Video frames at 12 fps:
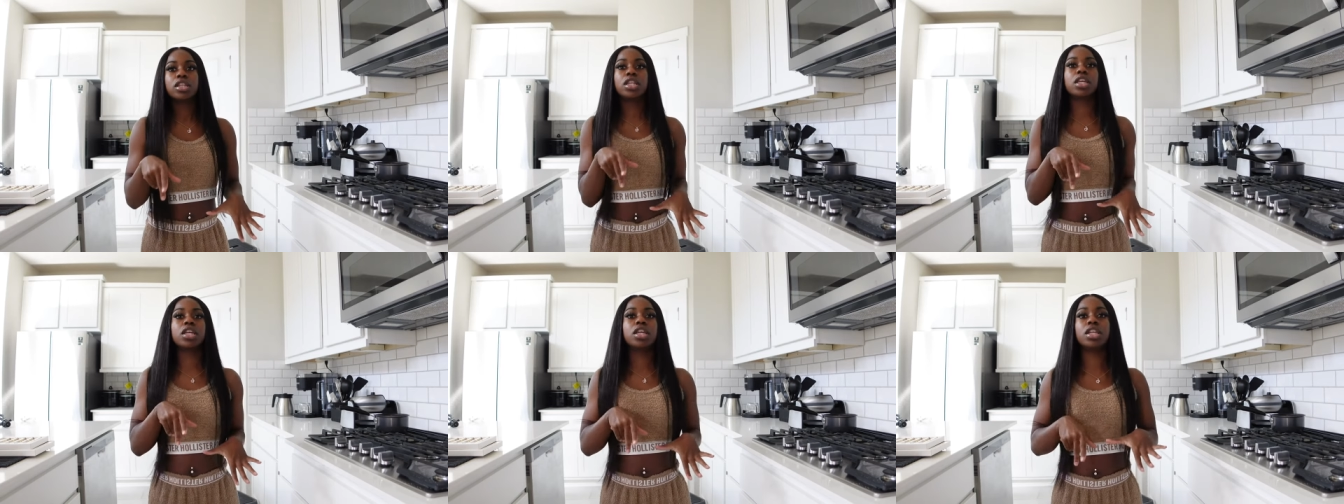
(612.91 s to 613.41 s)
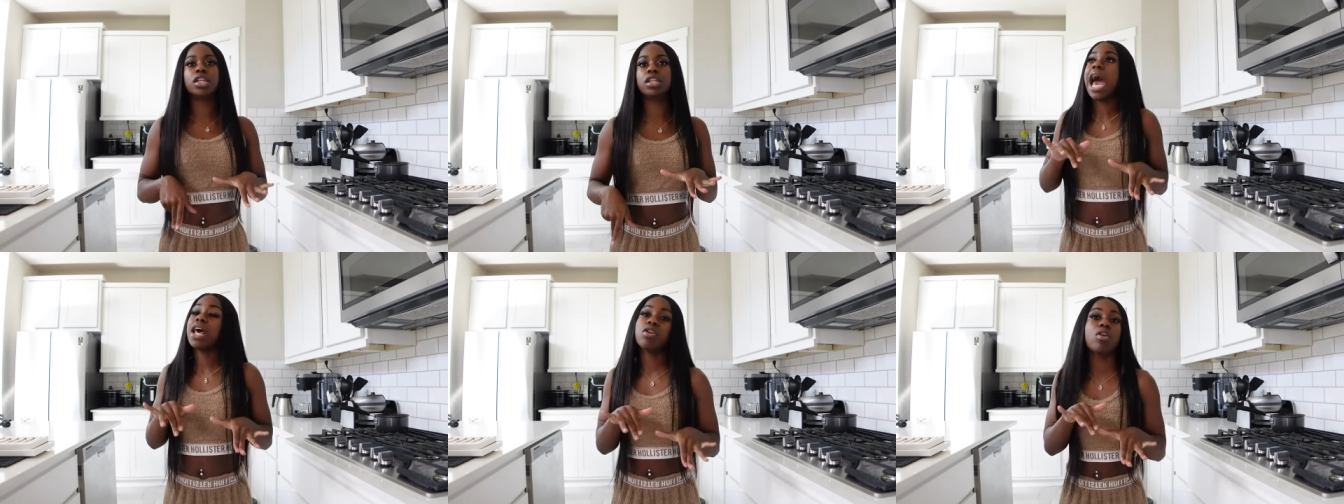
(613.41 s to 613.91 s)

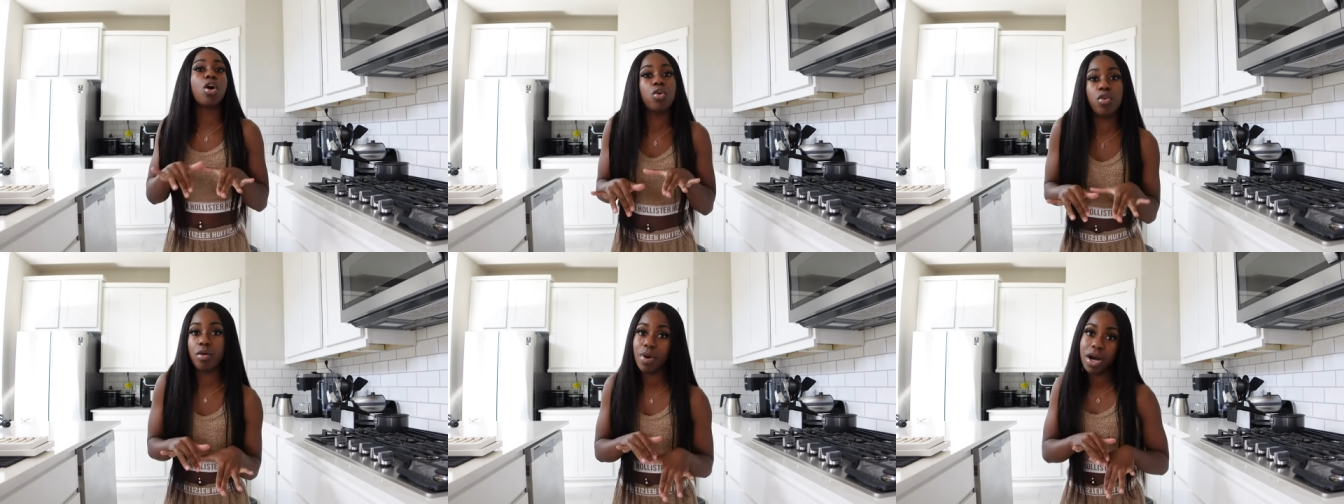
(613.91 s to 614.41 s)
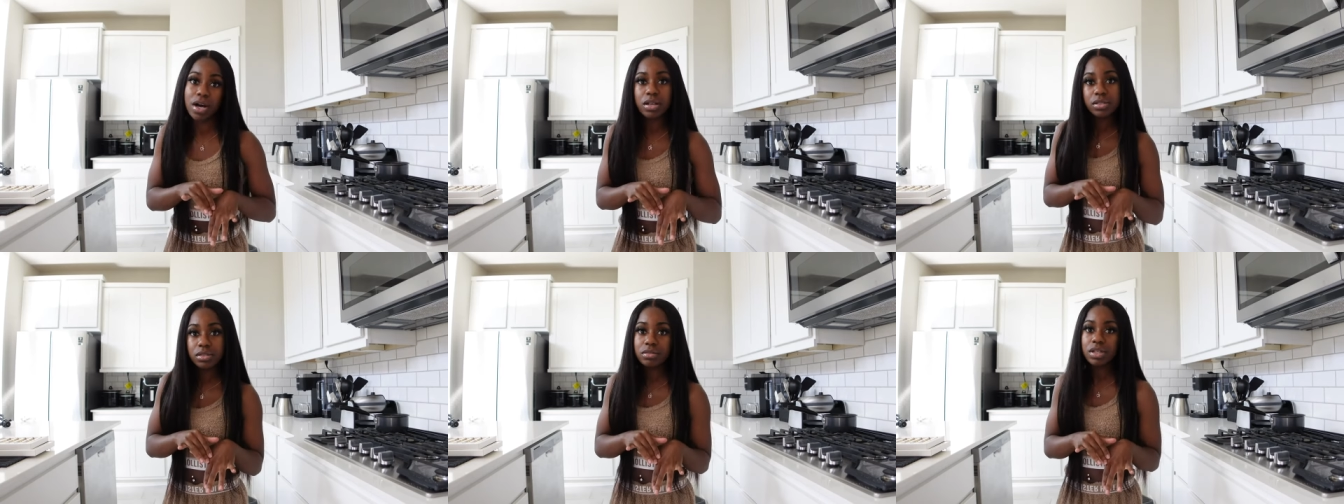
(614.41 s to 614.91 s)
the, I don't know who it
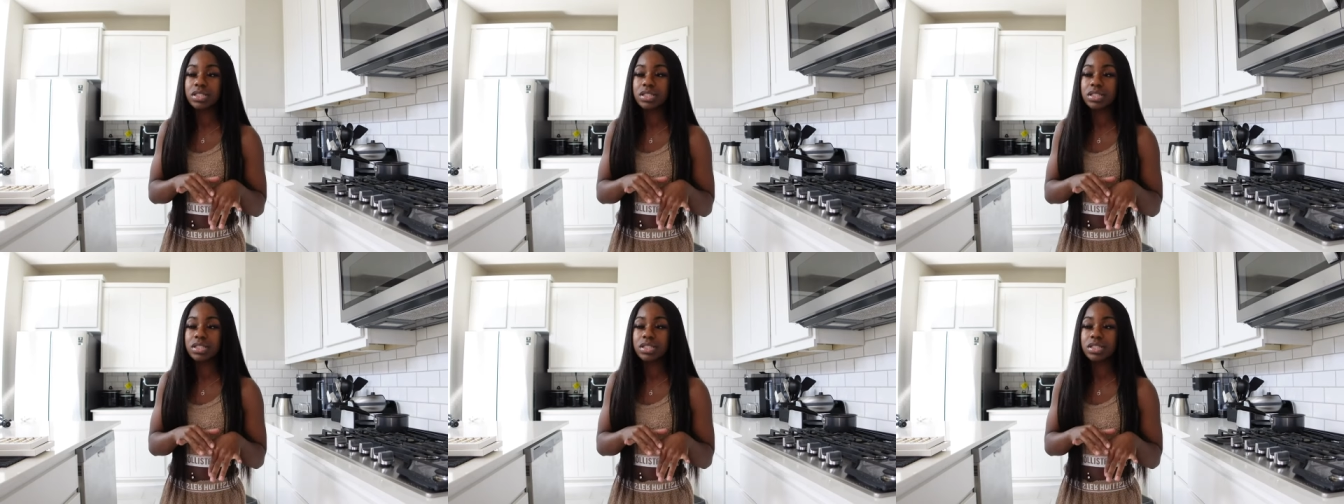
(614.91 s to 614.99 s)
was,